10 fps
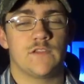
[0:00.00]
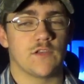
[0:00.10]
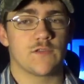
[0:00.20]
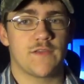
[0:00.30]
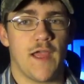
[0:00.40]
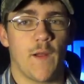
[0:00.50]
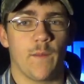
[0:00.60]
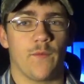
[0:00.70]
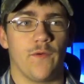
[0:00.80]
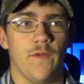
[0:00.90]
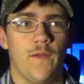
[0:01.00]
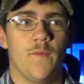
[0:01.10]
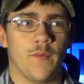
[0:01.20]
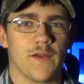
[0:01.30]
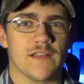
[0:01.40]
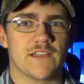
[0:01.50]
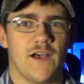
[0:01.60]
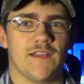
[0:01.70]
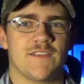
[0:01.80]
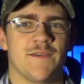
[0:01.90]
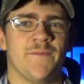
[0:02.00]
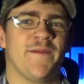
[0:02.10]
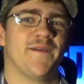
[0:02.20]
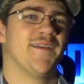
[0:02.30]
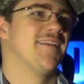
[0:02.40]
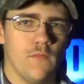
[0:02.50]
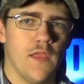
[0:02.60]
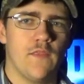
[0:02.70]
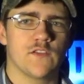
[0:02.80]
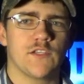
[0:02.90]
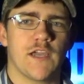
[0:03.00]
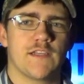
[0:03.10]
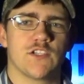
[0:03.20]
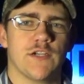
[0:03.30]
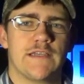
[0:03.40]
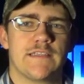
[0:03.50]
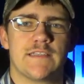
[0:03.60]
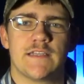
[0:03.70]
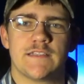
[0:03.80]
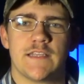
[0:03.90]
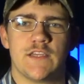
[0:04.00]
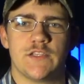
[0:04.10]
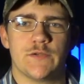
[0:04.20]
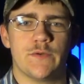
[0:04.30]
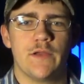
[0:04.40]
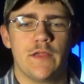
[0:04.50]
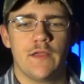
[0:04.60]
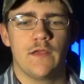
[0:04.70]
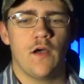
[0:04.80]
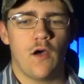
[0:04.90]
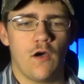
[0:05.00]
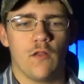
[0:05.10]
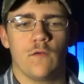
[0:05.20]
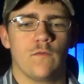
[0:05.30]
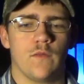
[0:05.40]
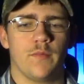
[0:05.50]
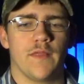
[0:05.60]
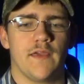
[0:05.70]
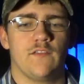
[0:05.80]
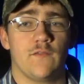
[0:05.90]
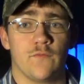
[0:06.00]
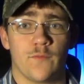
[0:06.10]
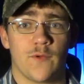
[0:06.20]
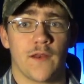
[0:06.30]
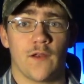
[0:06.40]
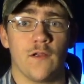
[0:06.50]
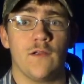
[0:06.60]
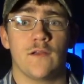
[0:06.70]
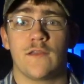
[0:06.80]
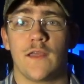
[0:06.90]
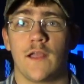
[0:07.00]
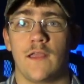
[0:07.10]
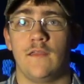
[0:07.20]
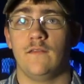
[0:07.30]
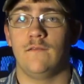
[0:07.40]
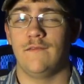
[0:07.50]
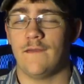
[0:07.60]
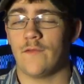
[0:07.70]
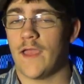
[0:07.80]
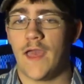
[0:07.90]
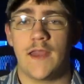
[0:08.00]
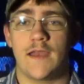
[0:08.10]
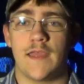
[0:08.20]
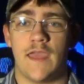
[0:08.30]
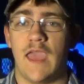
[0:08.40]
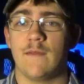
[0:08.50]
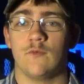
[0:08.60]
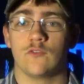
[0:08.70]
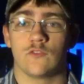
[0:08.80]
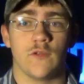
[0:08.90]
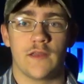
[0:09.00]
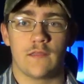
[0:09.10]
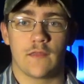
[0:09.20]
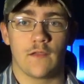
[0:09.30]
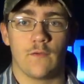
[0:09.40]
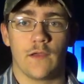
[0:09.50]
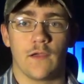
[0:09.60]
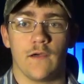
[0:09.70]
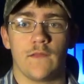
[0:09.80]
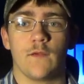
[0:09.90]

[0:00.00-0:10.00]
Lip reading: It's also terrible, but it's awesome. And there's all kinds of crazy stunts they do all over the place, and from what I'd heard, they never had any cables or anything going on.